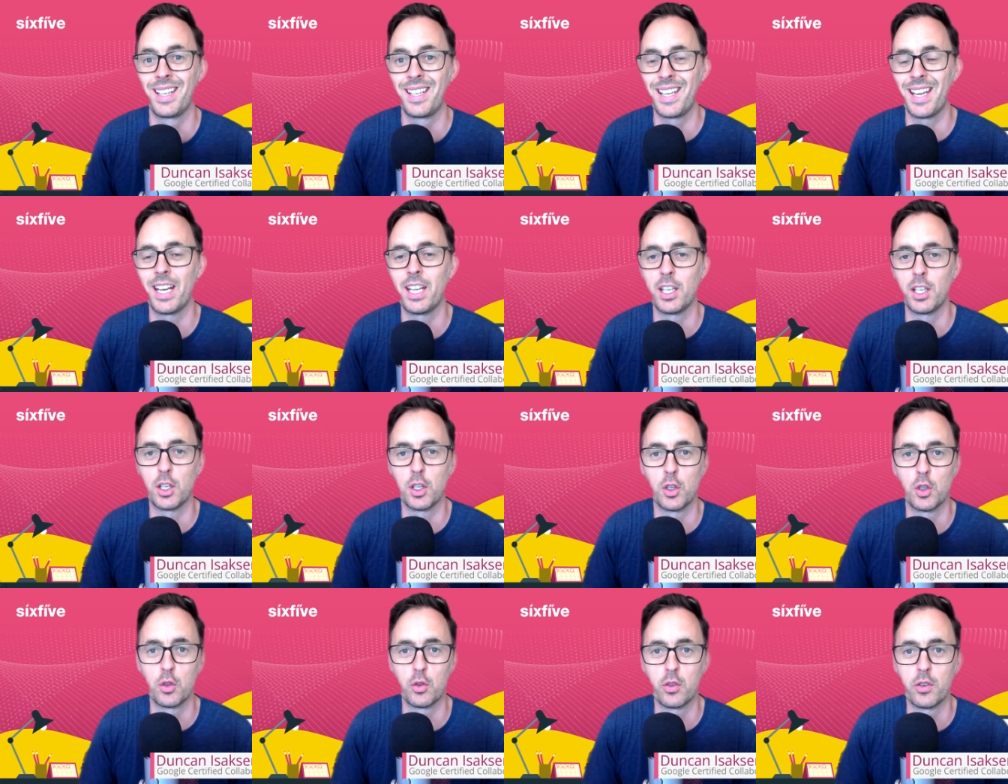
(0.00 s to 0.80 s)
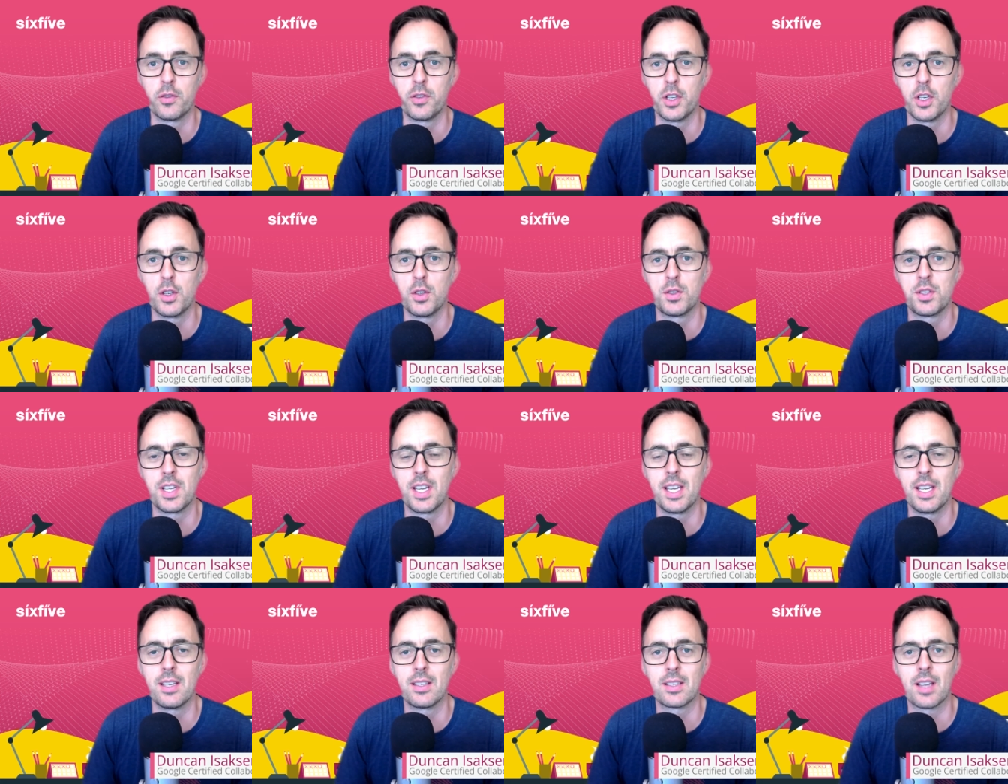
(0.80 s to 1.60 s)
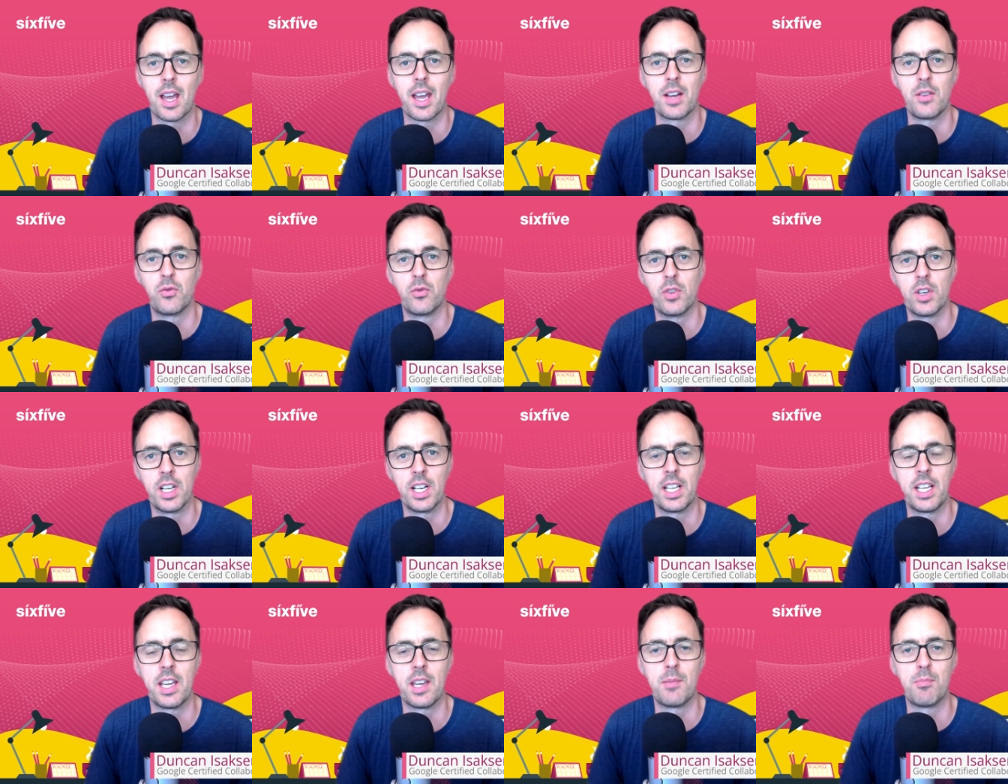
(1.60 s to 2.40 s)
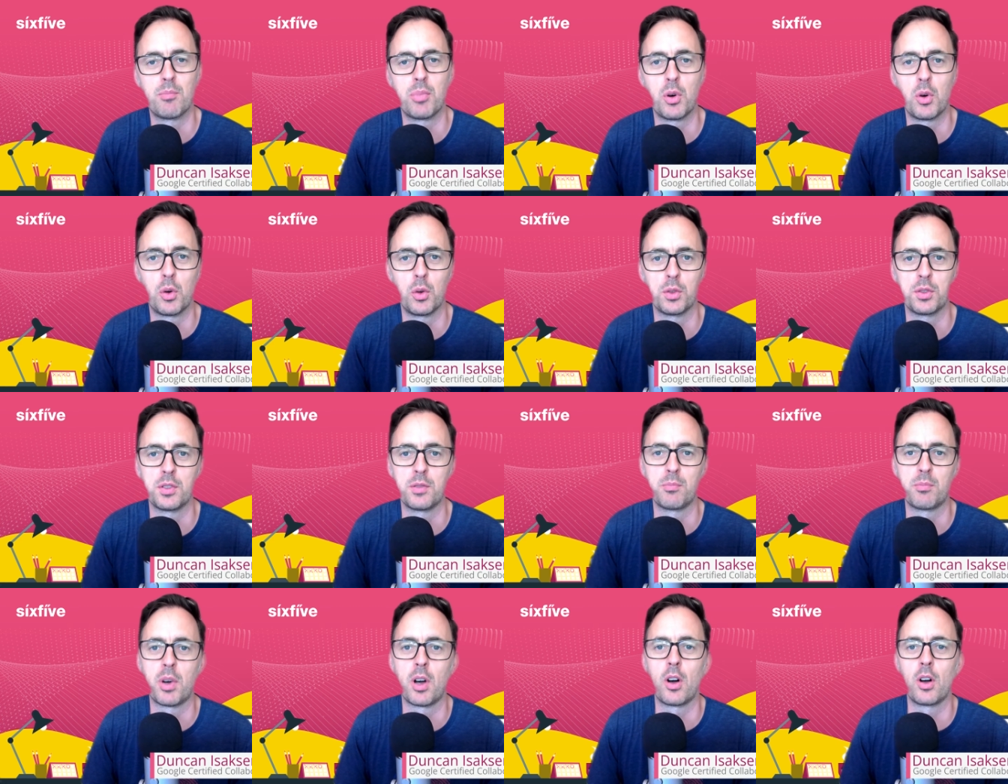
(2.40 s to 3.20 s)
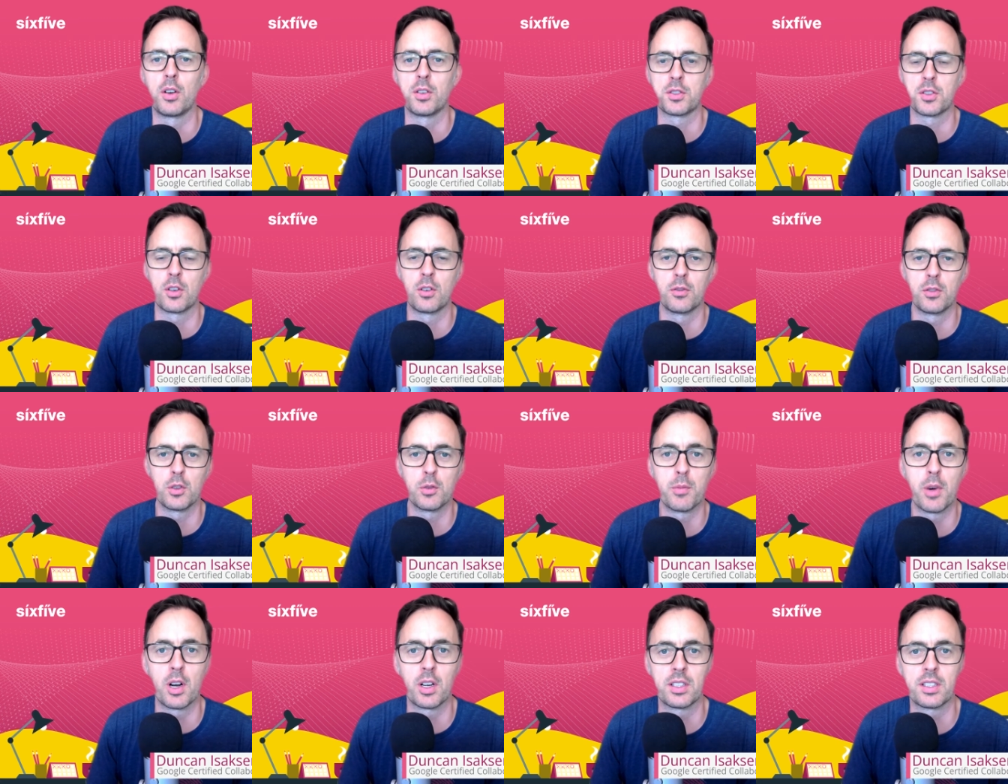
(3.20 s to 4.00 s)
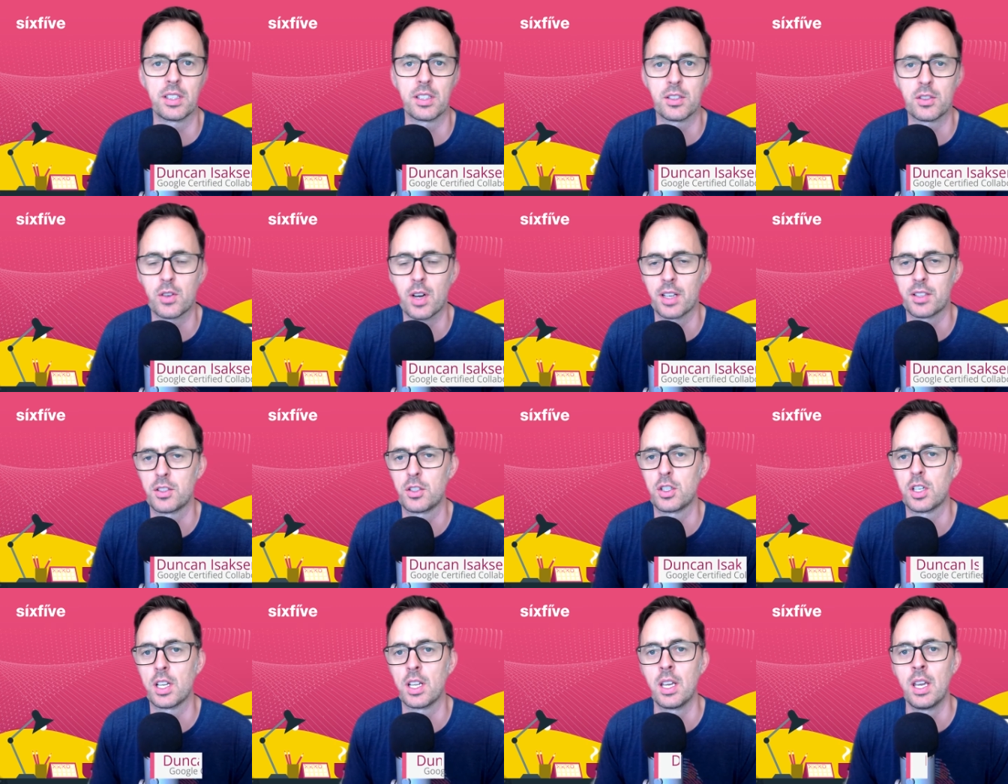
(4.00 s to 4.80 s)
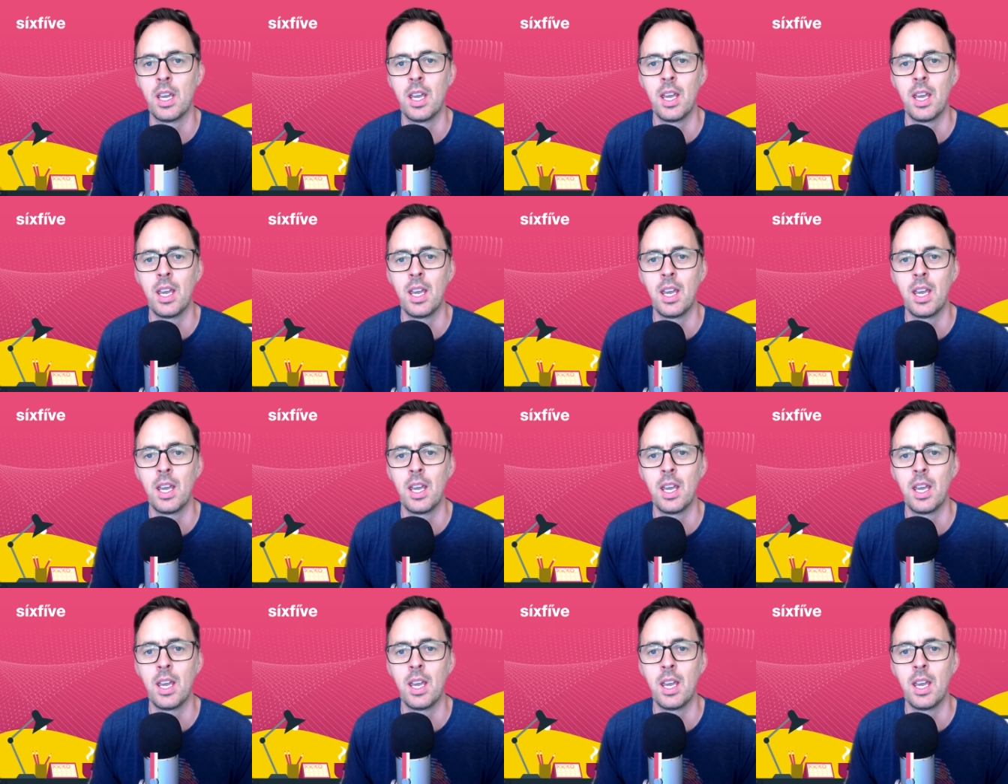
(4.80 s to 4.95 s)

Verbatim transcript: getting Google reviews is a really important part of your marketing strategy.